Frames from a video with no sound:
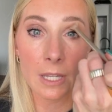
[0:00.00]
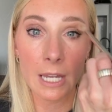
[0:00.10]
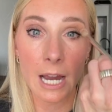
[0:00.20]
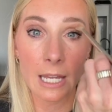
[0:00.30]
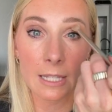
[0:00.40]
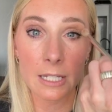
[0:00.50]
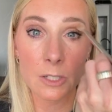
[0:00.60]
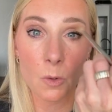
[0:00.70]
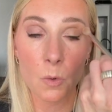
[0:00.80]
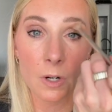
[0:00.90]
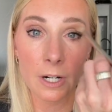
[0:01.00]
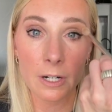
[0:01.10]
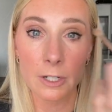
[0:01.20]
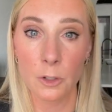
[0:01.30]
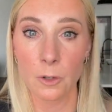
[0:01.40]
oily eyelids
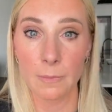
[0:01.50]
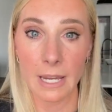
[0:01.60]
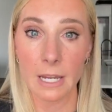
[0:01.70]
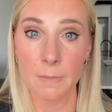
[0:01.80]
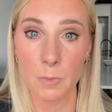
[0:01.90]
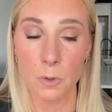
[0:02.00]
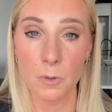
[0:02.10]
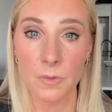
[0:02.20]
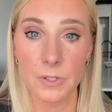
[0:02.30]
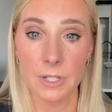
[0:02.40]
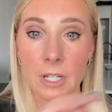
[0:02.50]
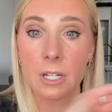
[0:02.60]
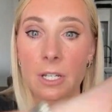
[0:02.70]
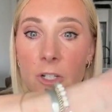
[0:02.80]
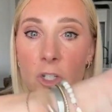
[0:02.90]
or your makeup moves,
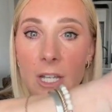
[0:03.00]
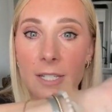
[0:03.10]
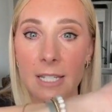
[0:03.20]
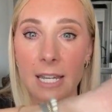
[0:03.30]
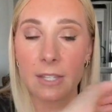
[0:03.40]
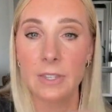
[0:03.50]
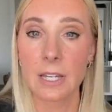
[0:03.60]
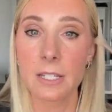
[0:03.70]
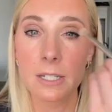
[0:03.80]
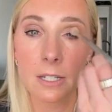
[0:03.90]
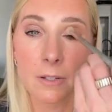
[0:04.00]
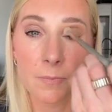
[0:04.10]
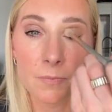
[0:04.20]
just take this